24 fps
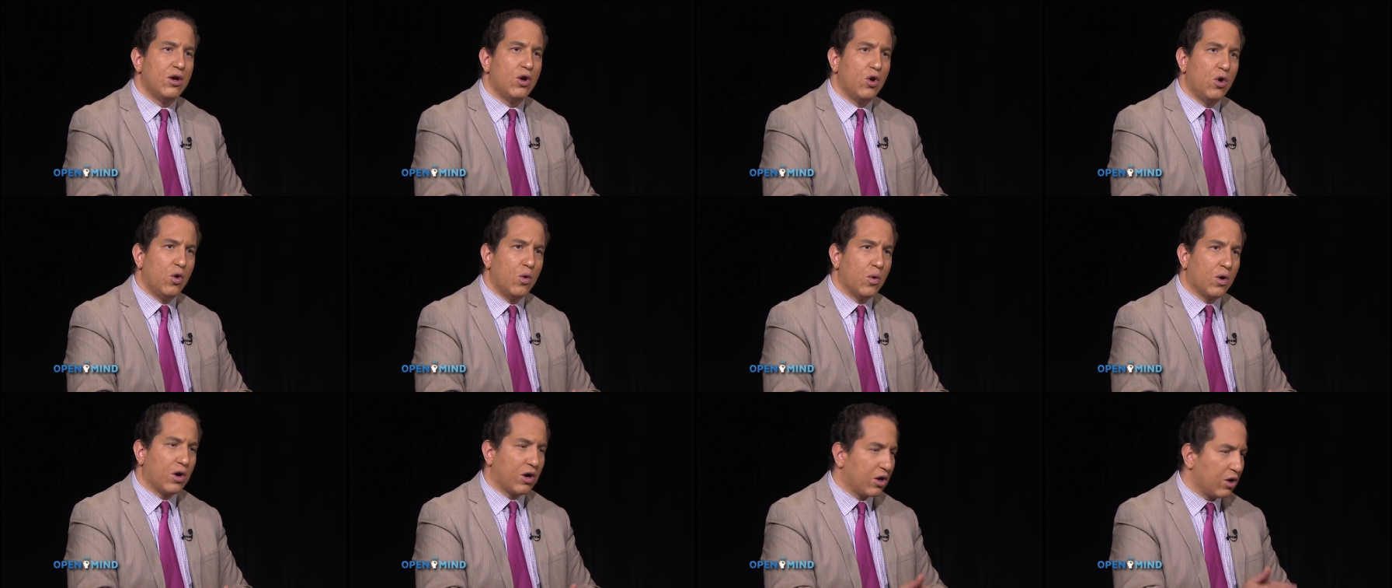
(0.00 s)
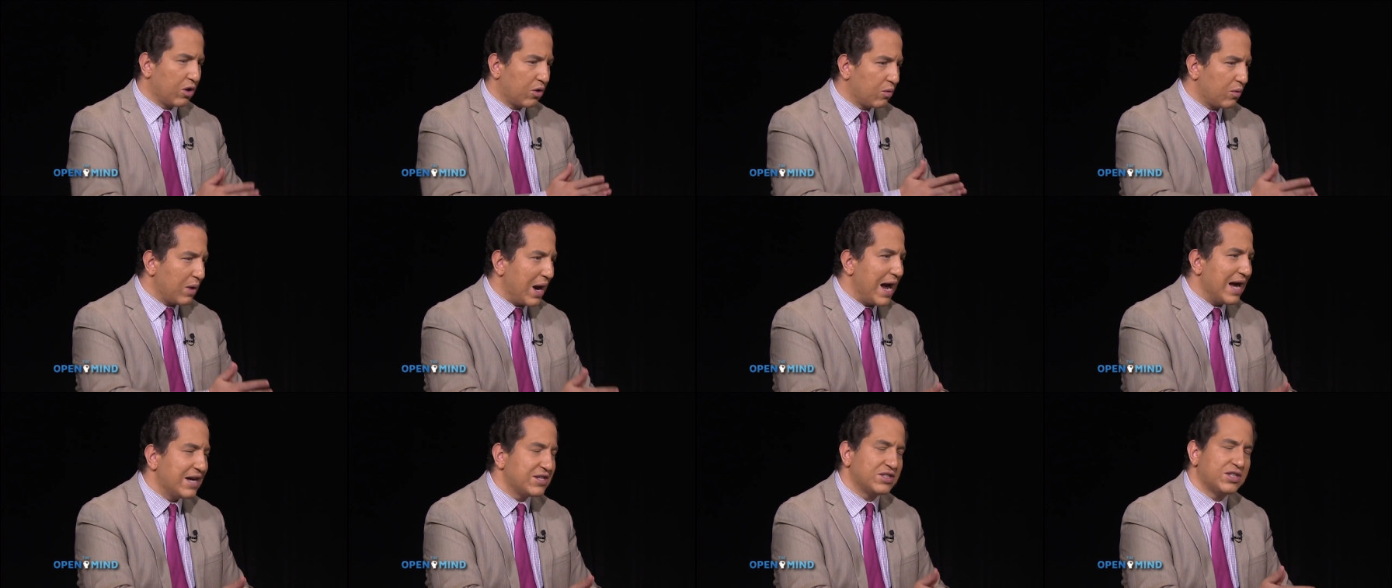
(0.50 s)
who are
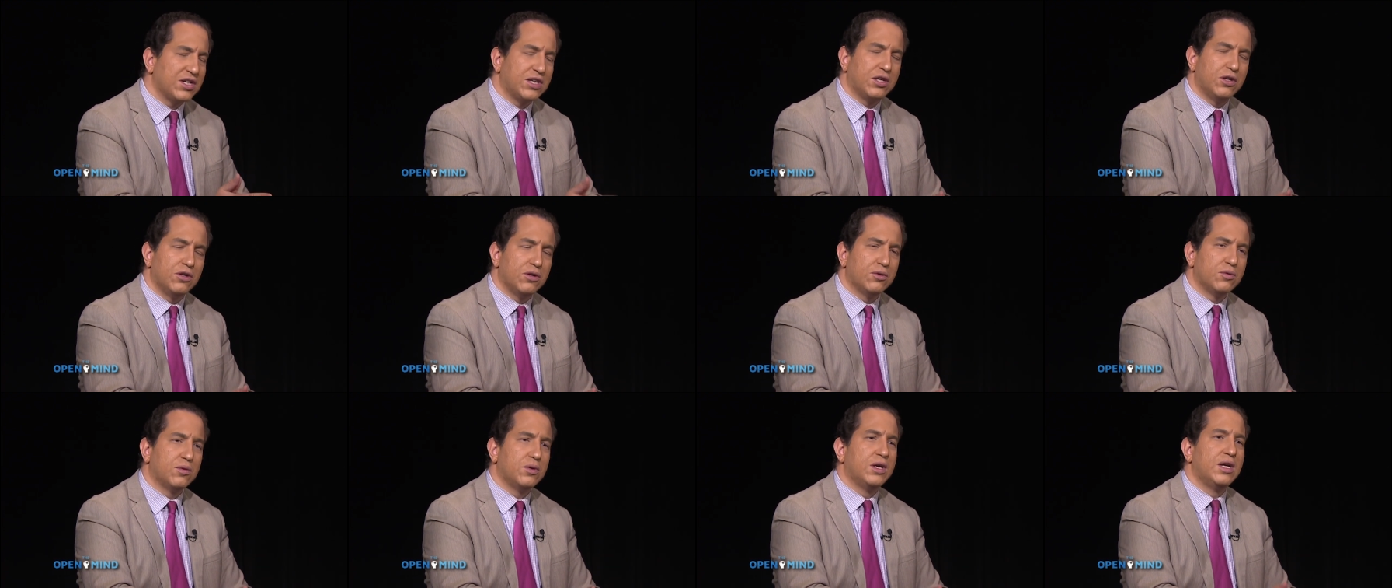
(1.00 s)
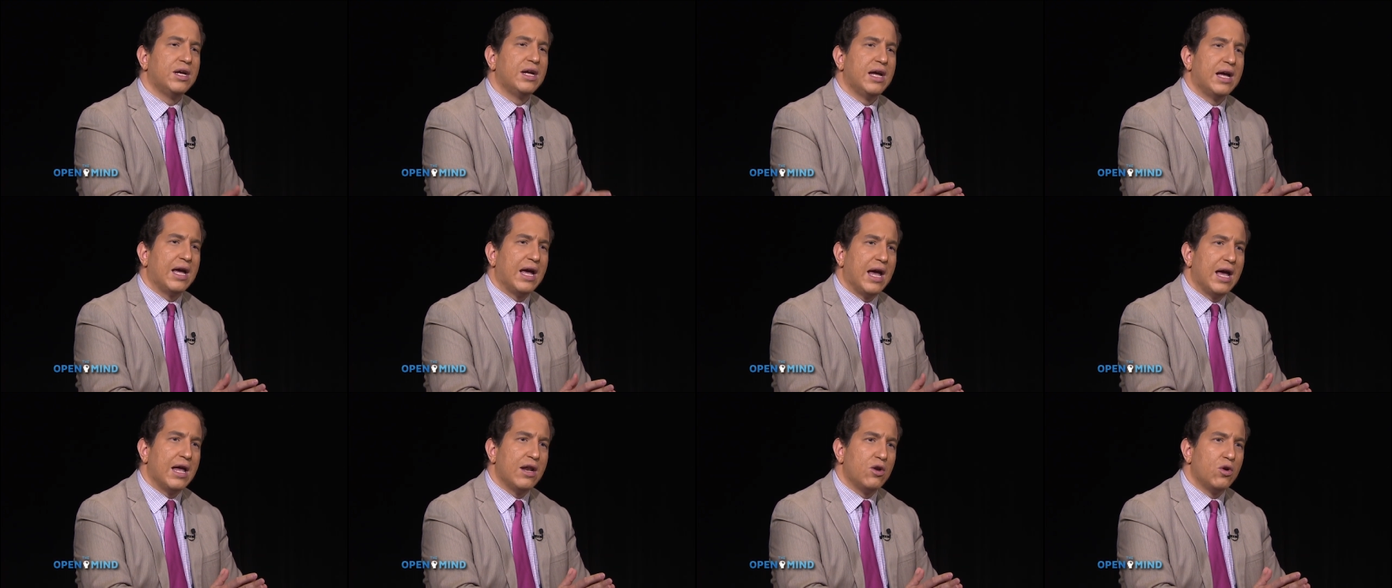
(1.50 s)
harassing you
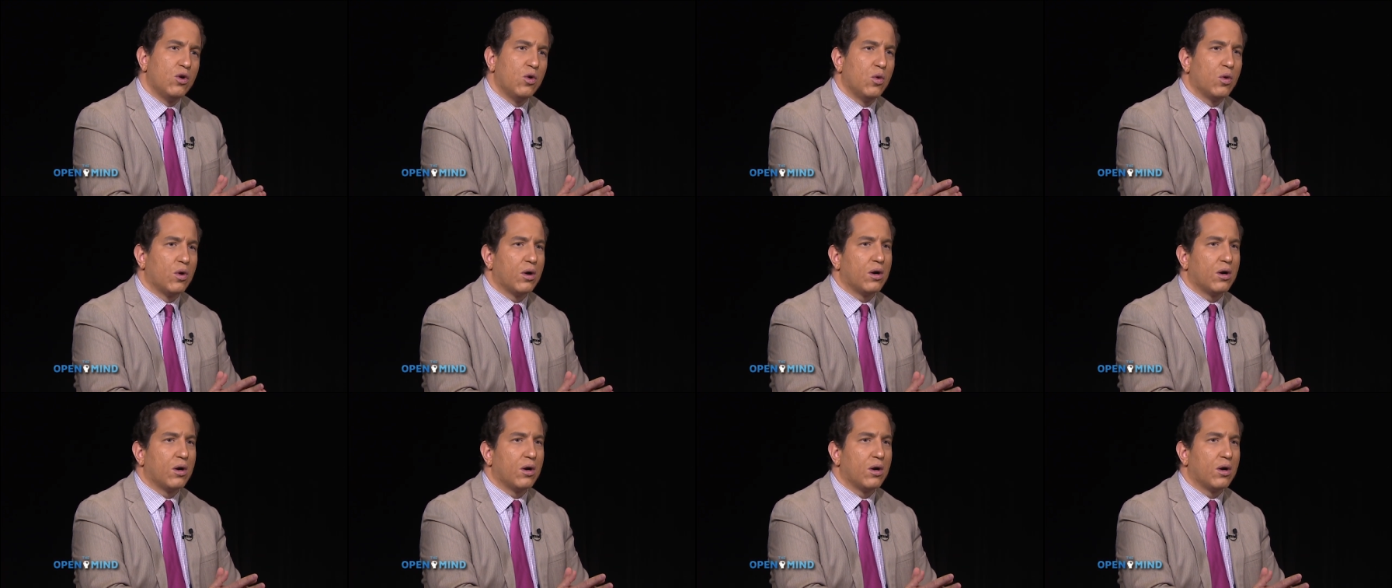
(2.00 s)
and who